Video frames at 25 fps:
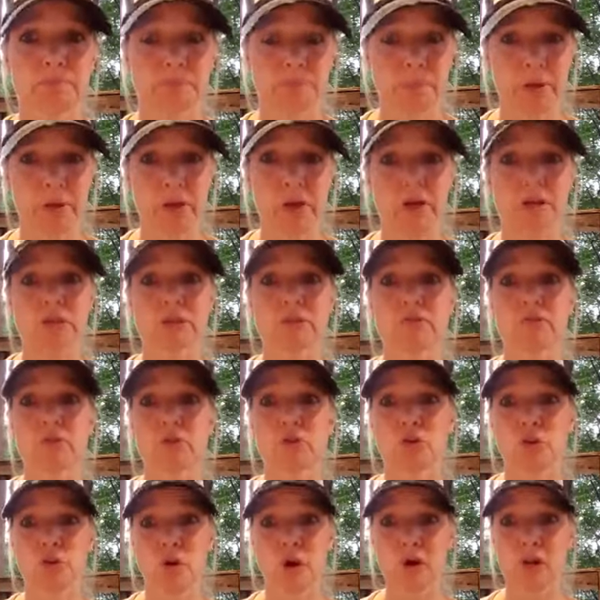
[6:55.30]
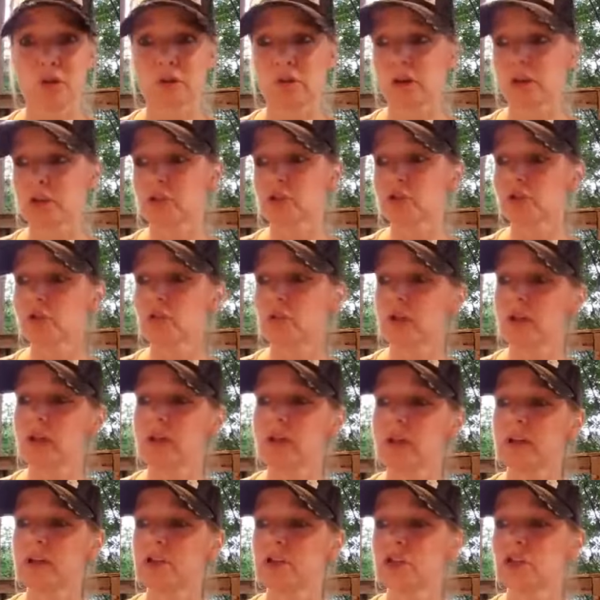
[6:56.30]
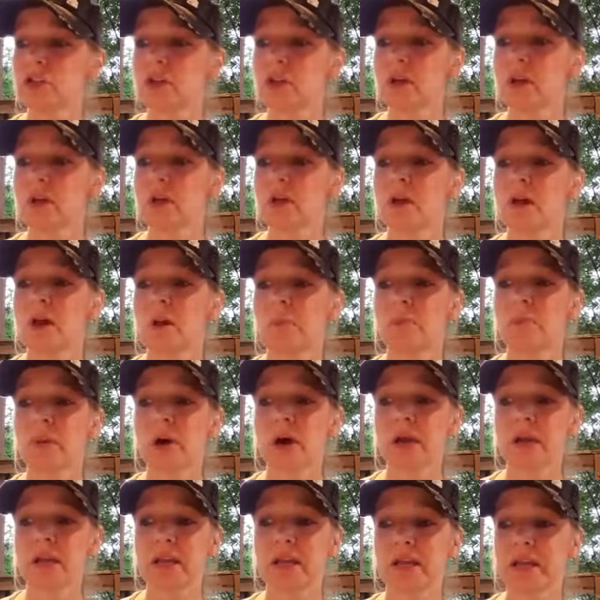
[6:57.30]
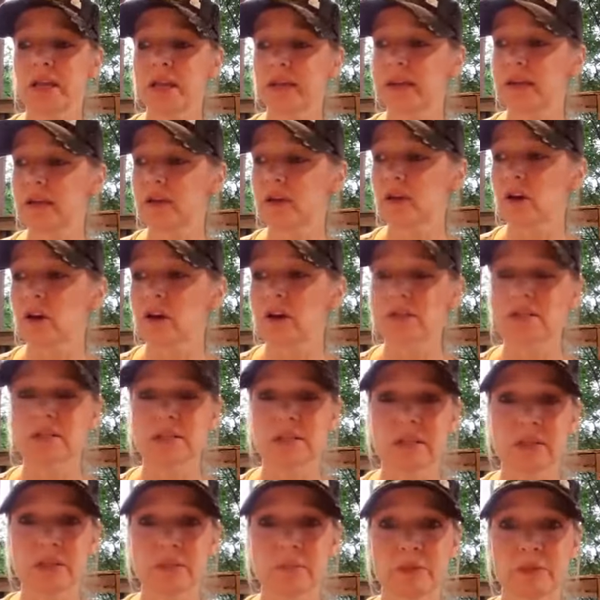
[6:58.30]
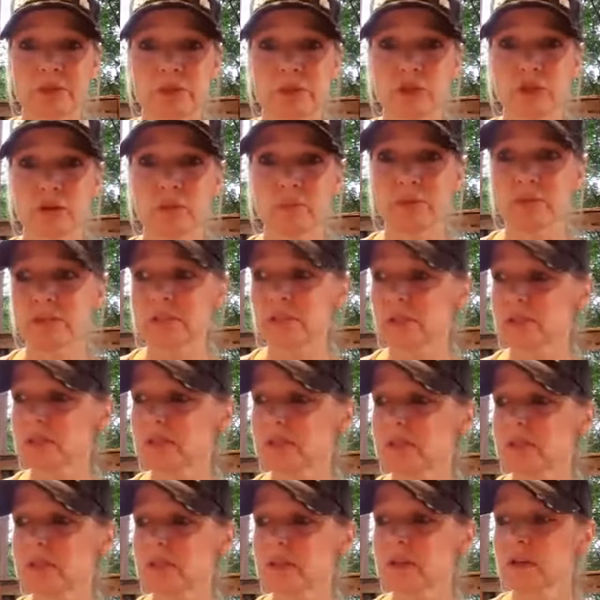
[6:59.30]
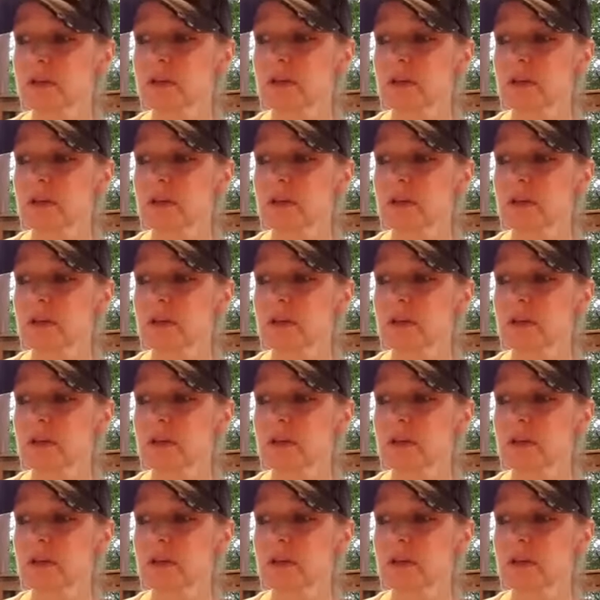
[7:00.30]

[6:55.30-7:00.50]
because of your chronological age, body heat can cause sleep disturbances.